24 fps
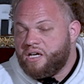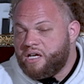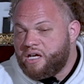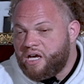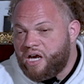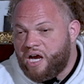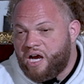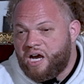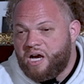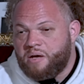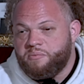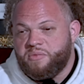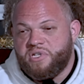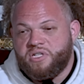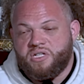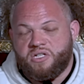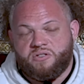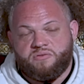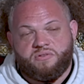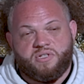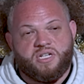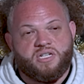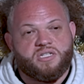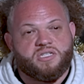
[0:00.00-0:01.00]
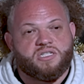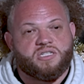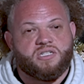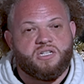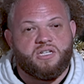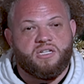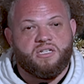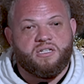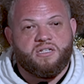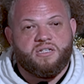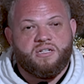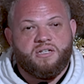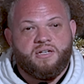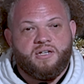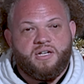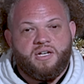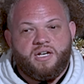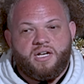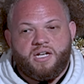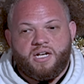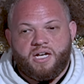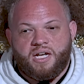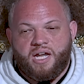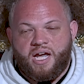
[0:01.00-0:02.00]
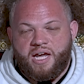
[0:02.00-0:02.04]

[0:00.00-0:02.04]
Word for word: comment on their shit. Straight up.